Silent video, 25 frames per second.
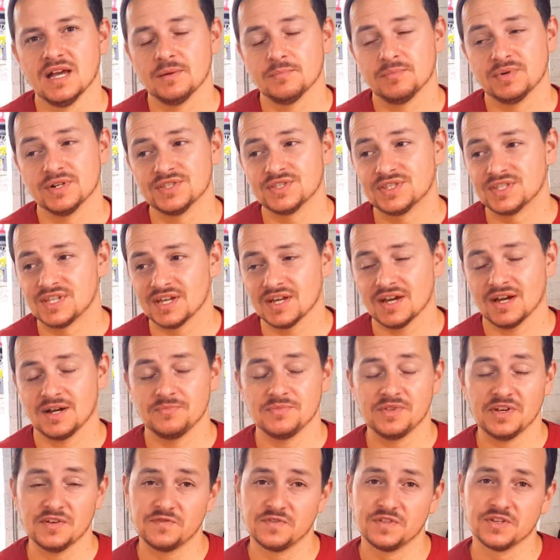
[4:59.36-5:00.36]
But
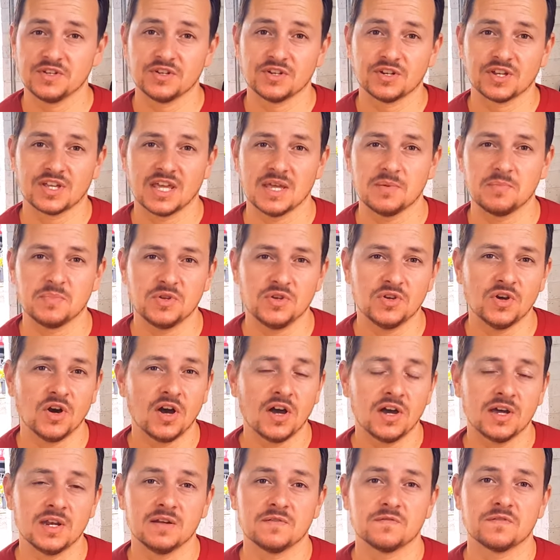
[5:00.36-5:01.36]
I'm definitely gonna keep an
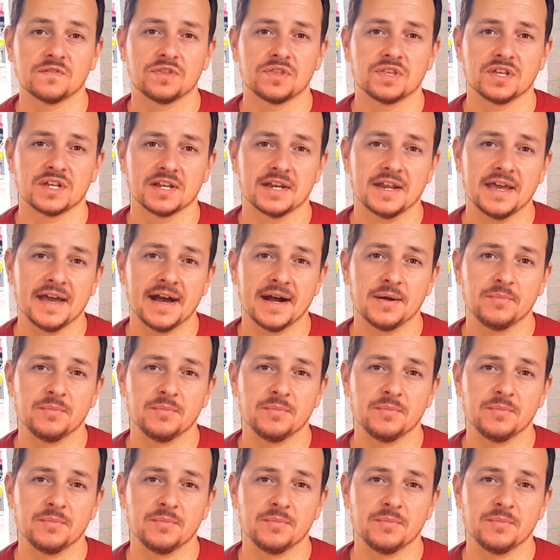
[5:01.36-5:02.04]
eye on everything now